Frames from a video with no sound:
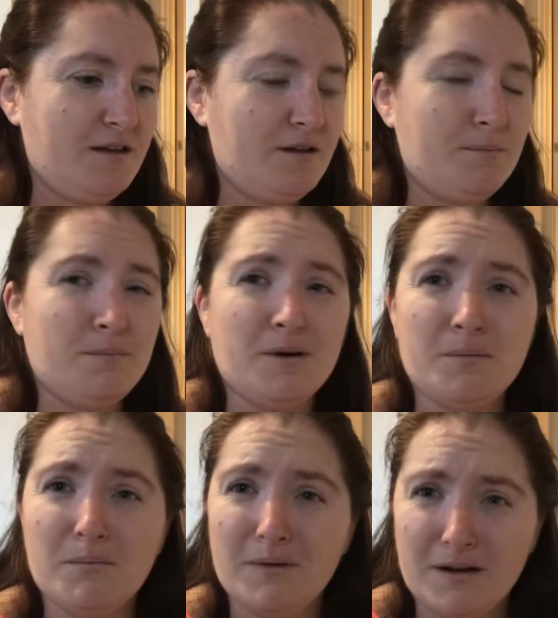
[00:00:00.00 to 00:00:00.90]
My
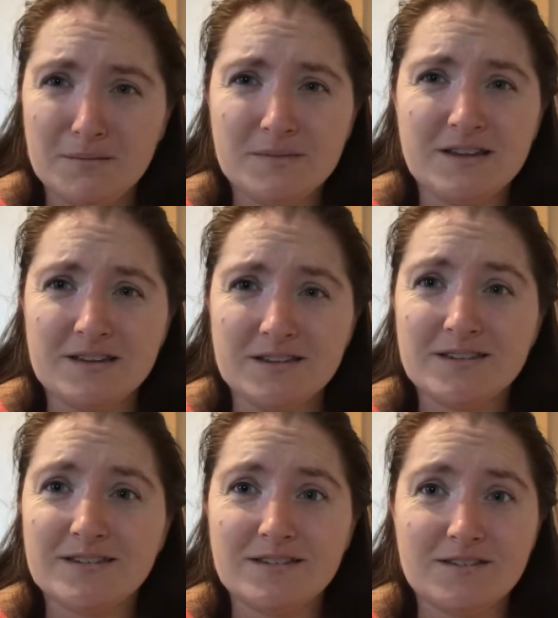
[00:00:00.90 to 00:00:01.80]
mum
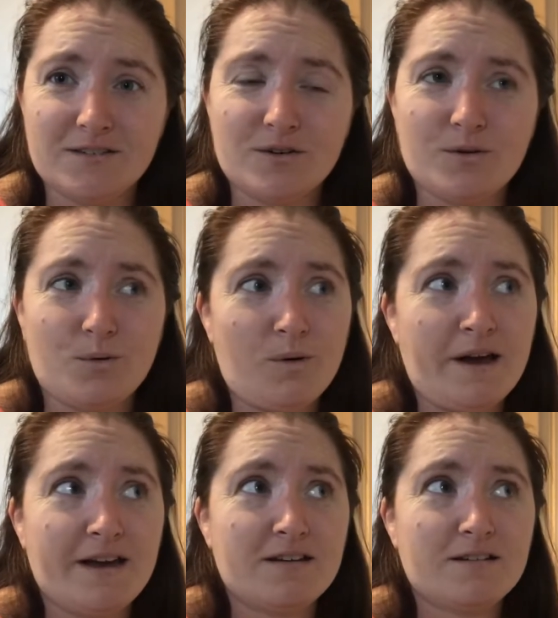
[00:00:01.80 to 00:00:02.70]
is
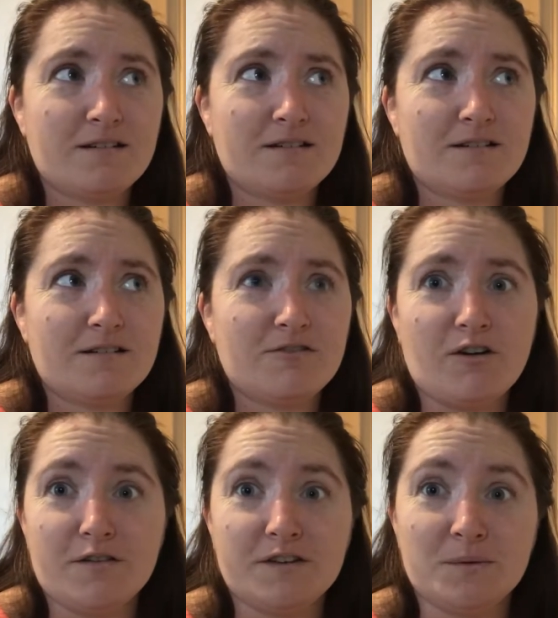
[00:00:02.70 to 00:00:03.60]
quite
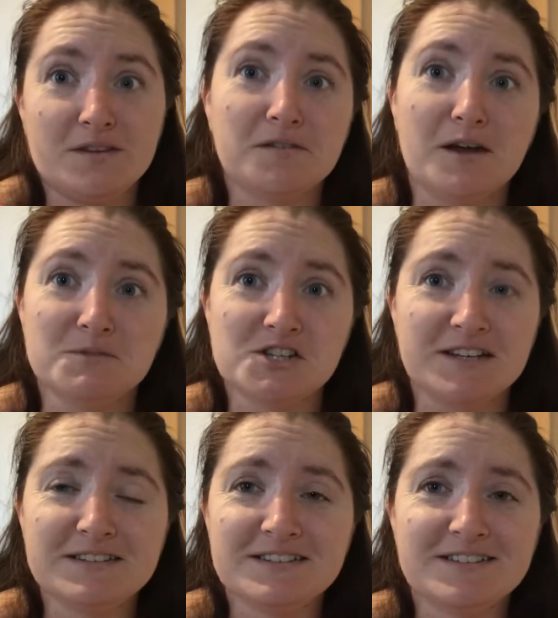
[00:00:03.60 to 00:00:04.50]
crafty with the sewing machine.